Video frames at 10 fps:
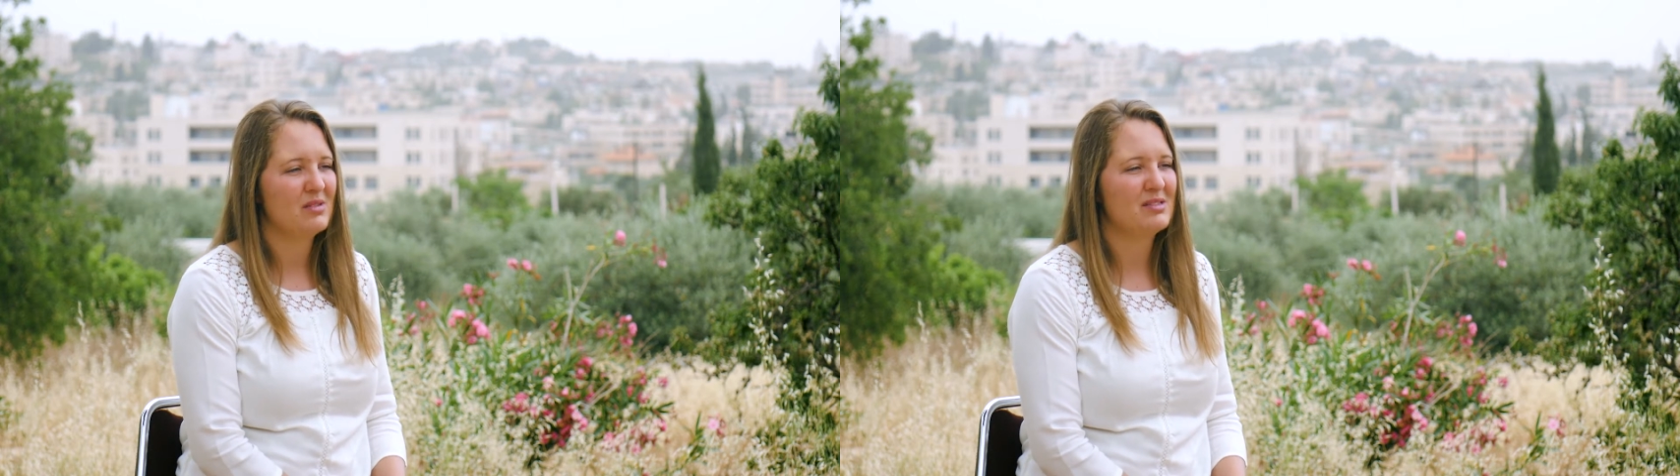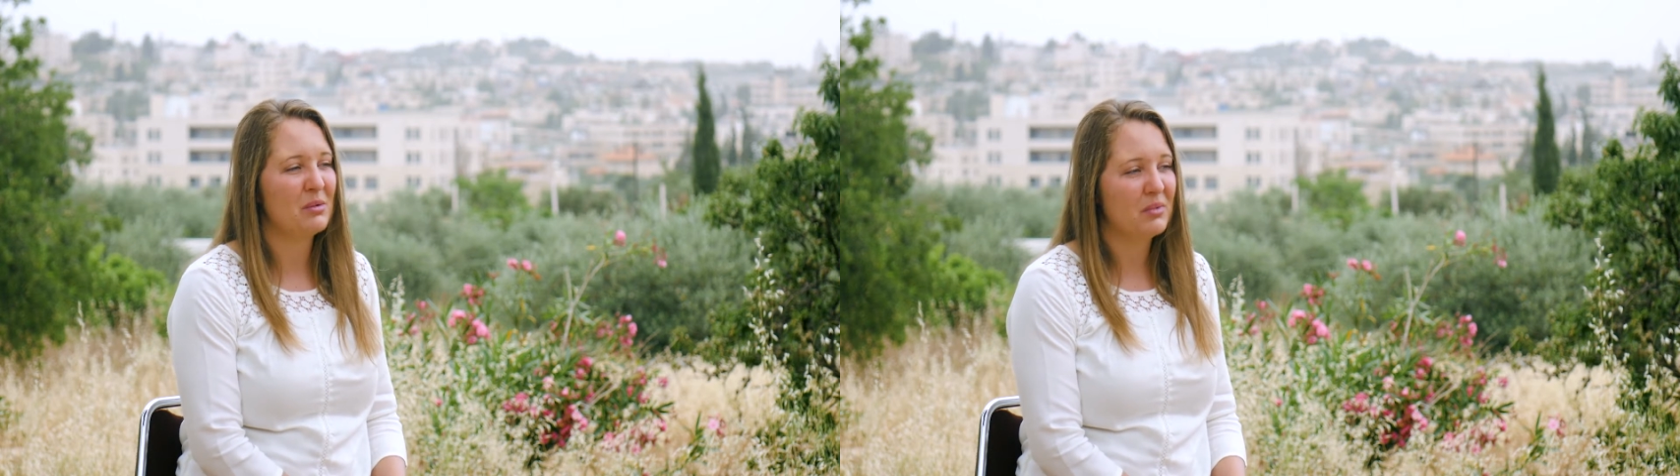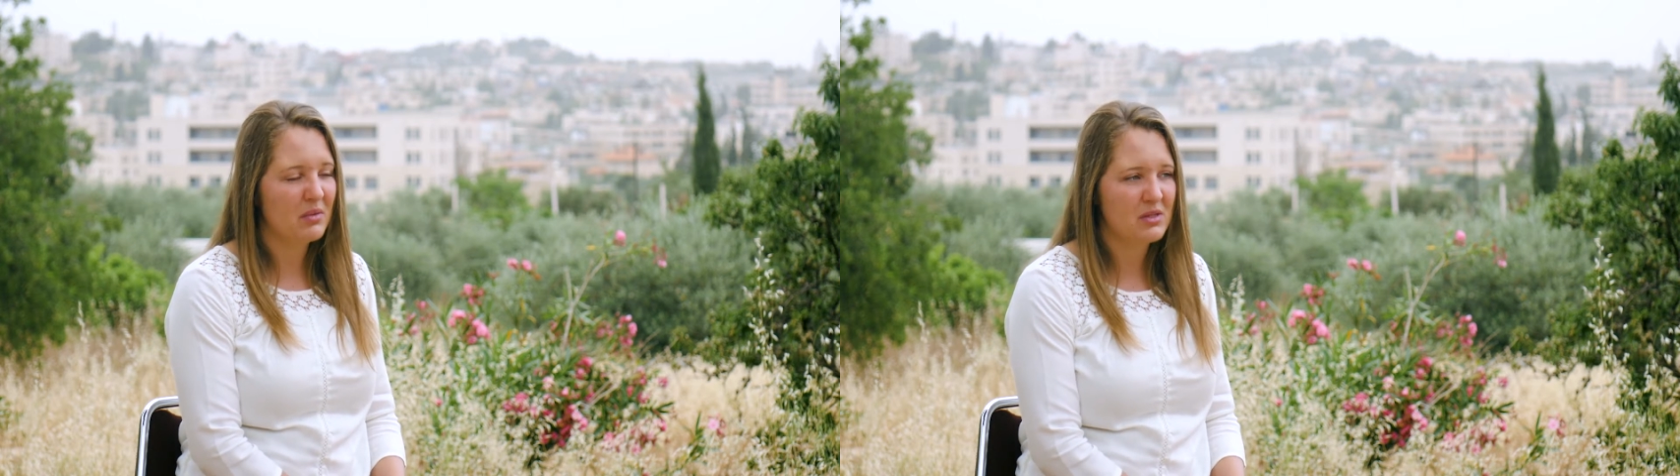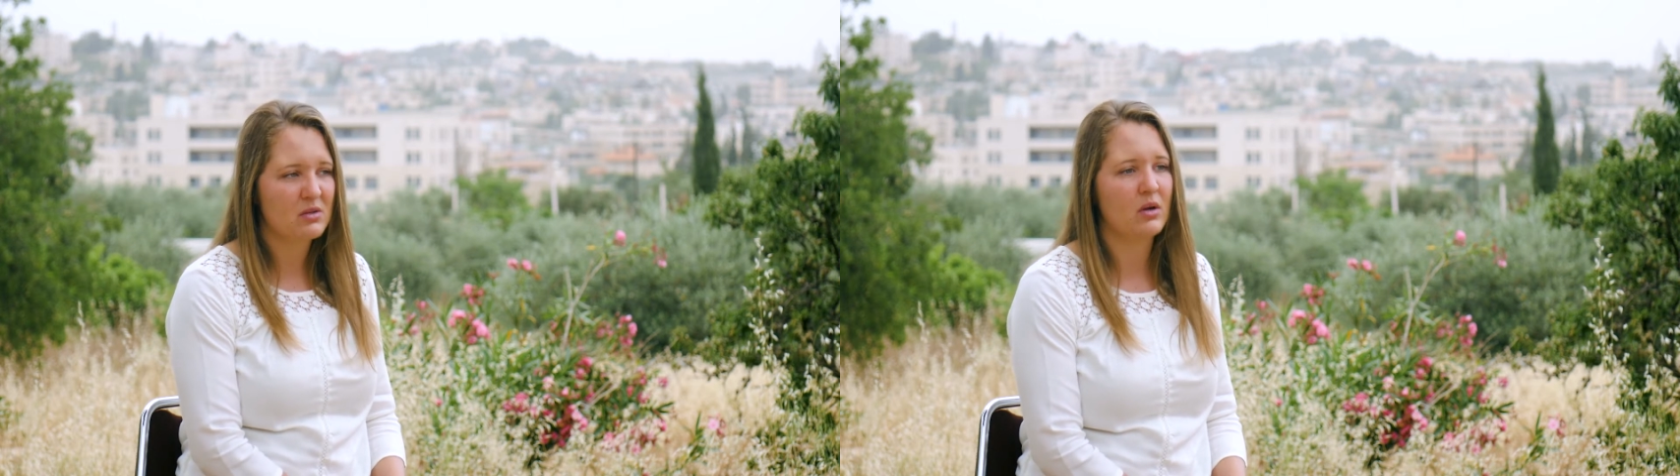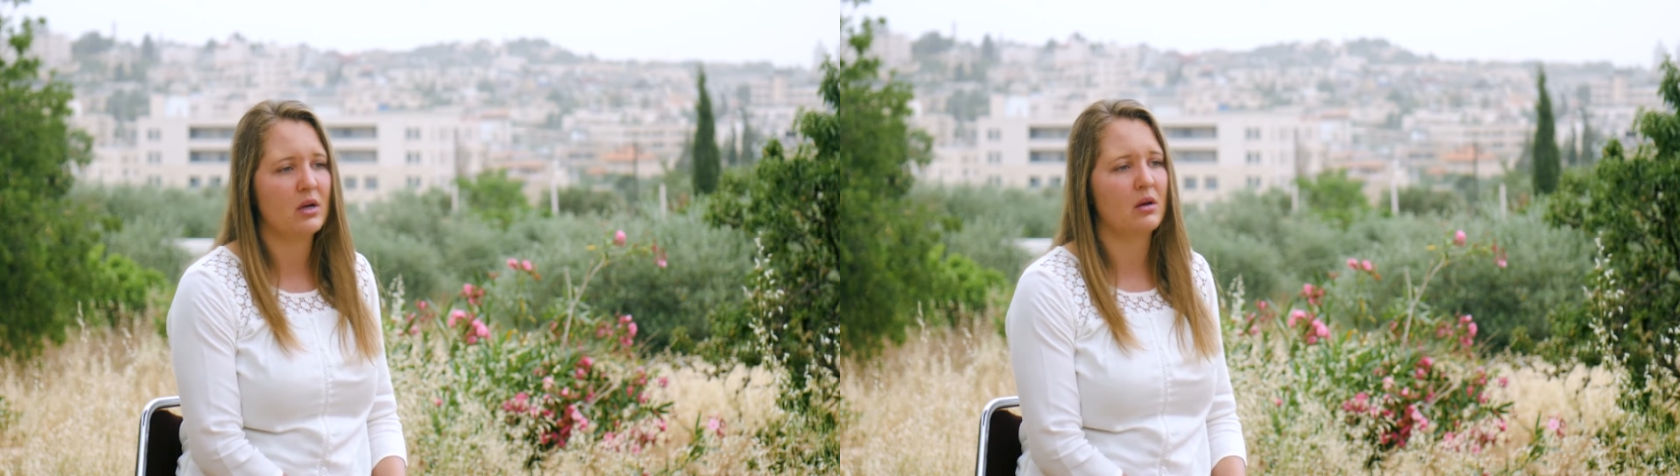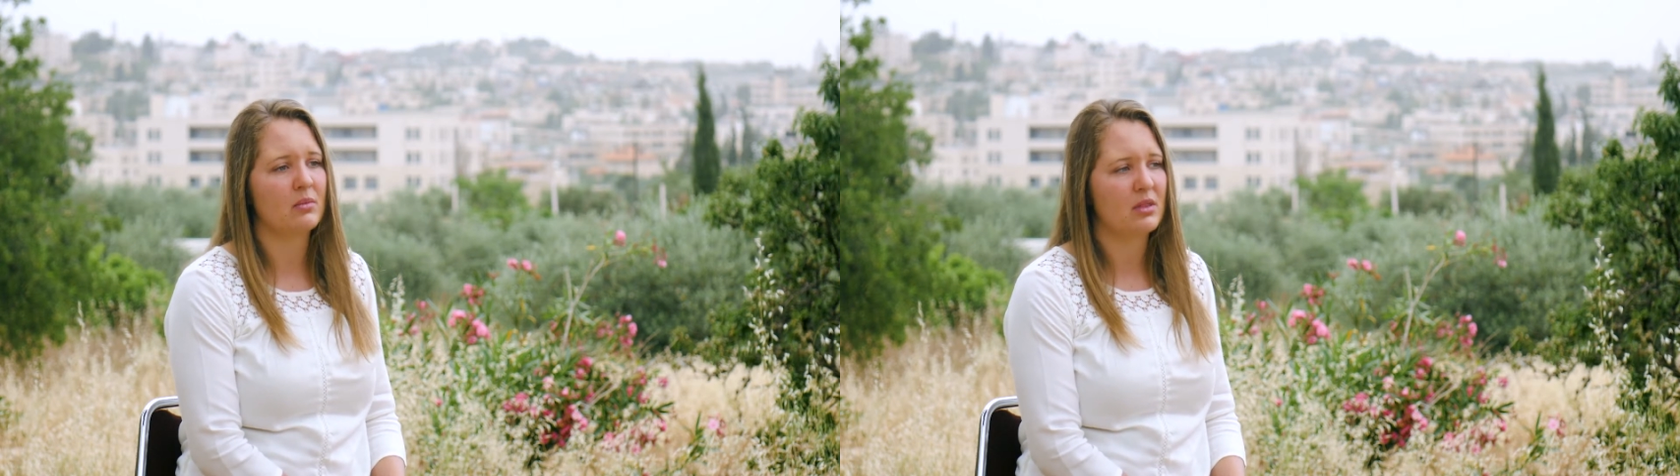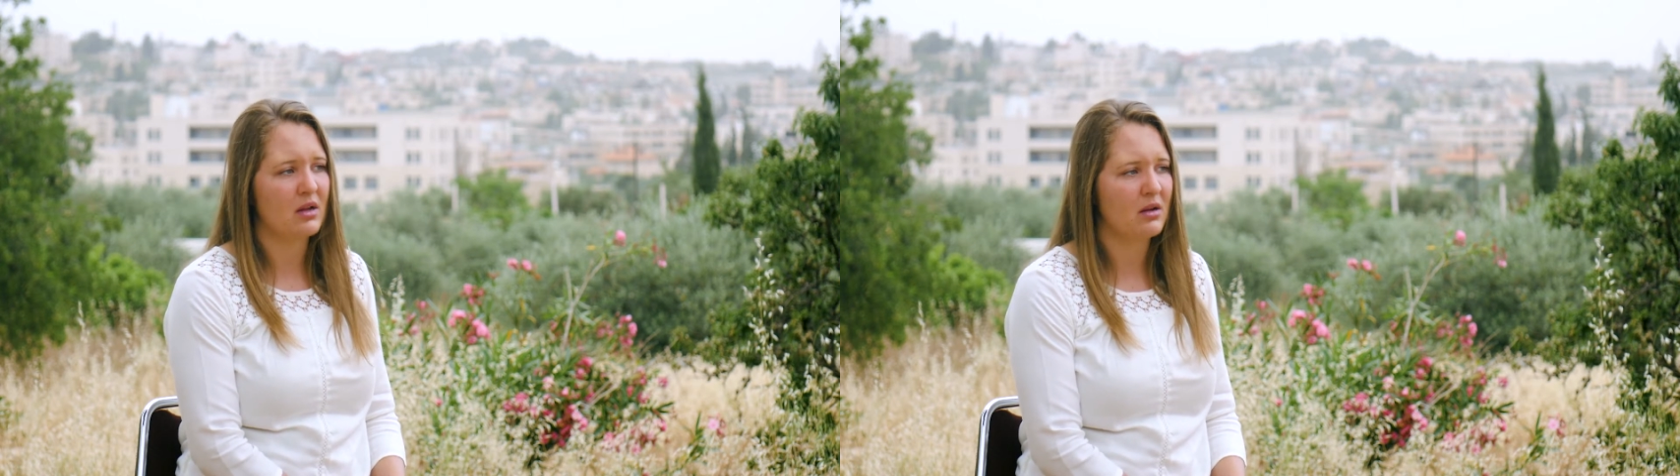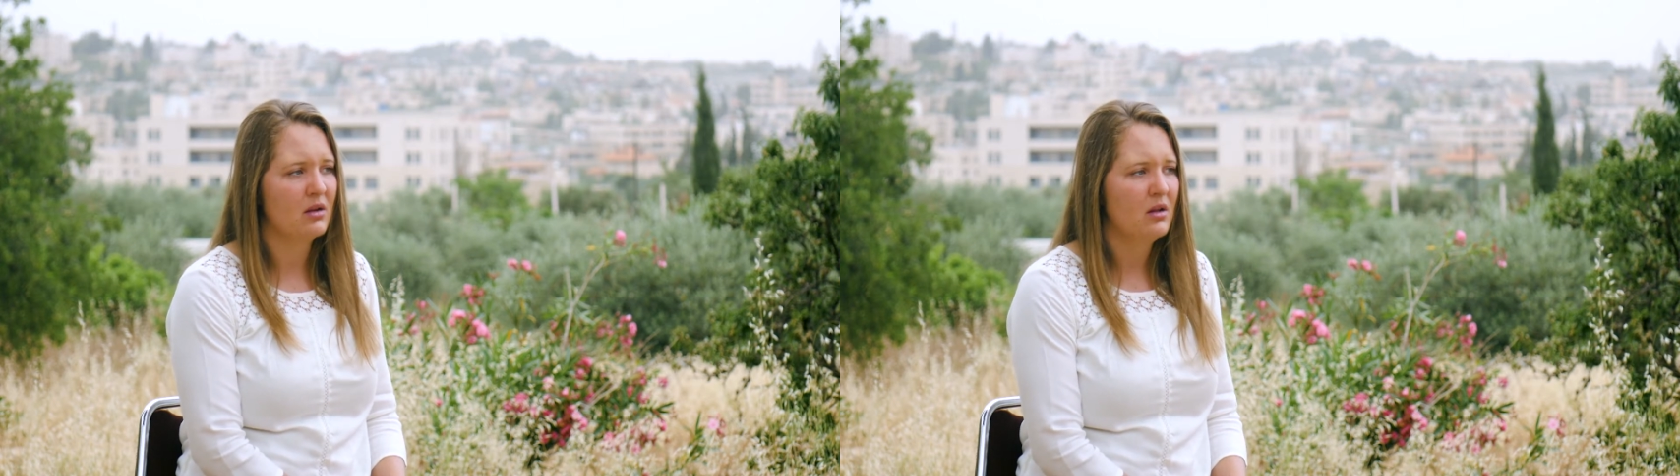tell me what's going
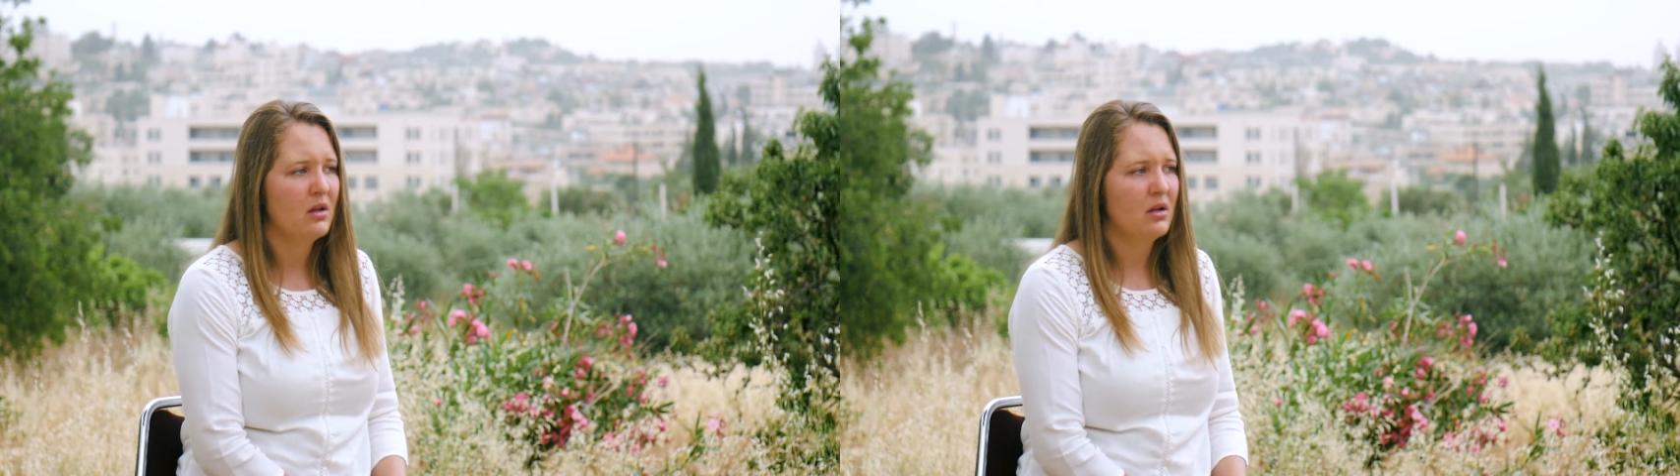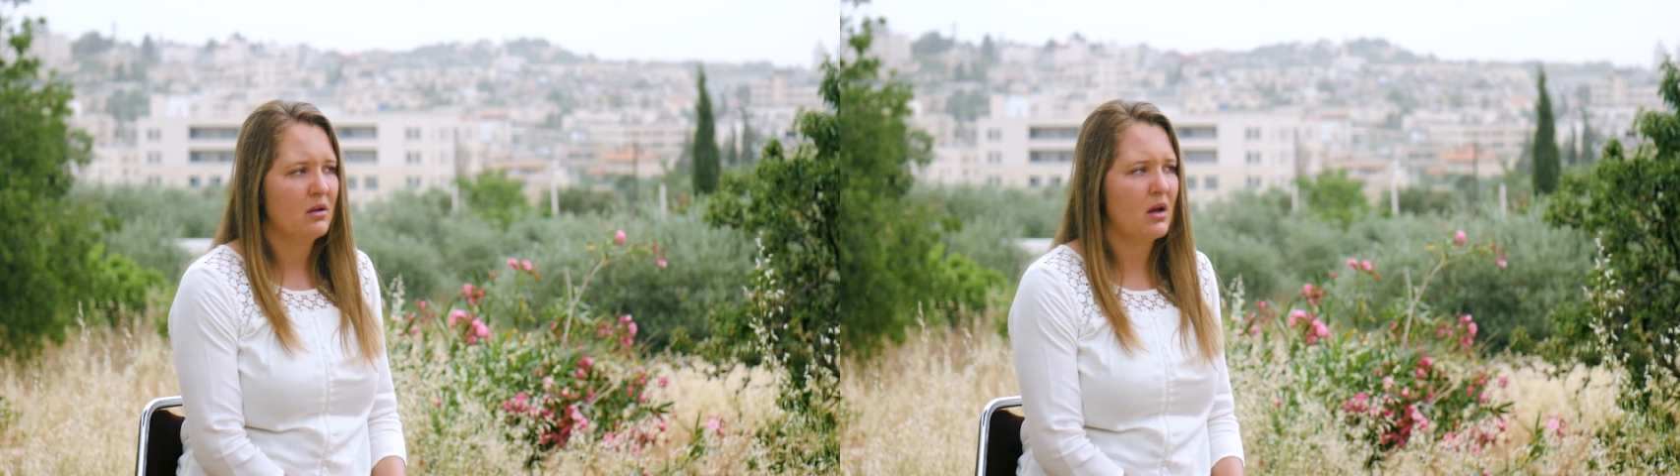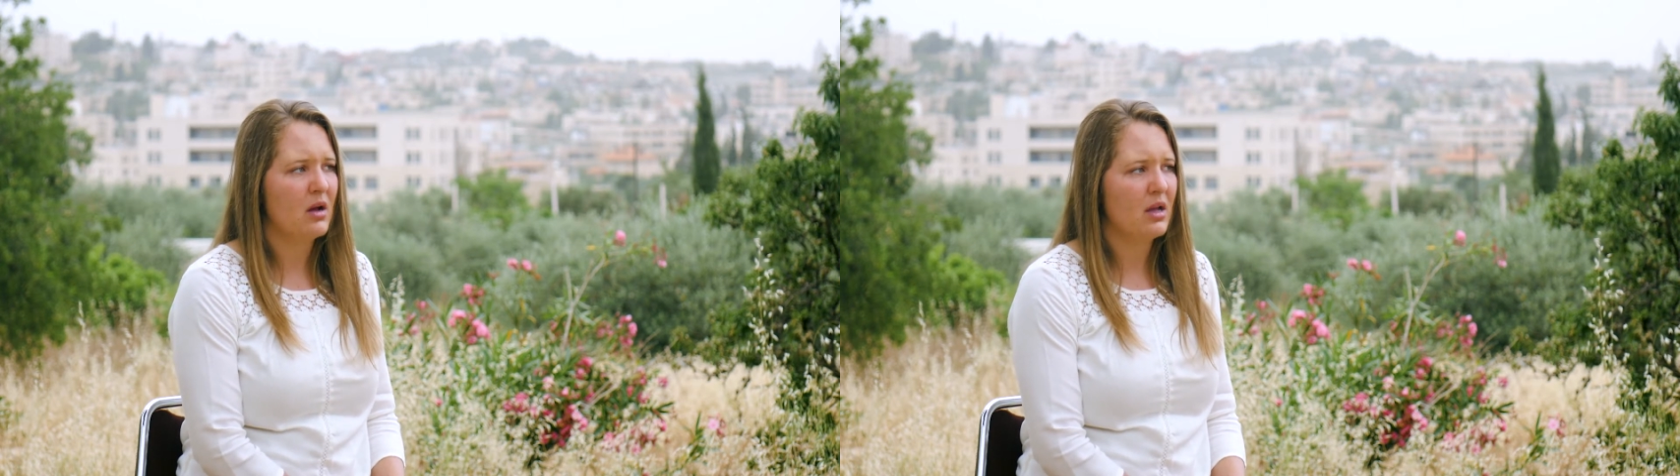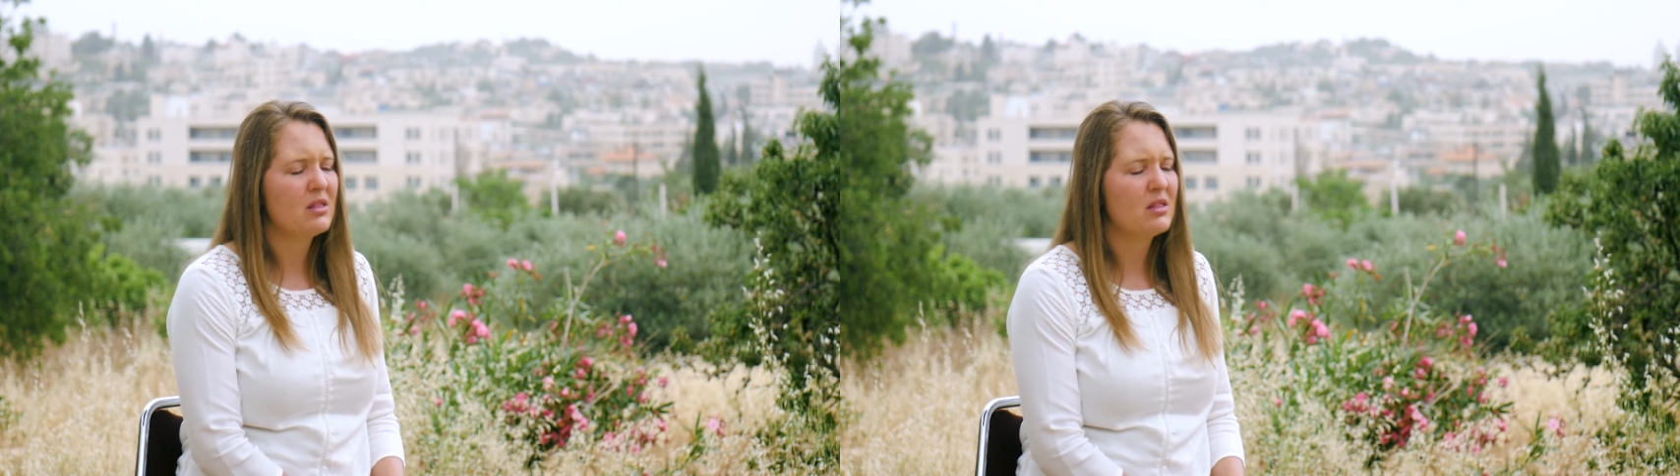on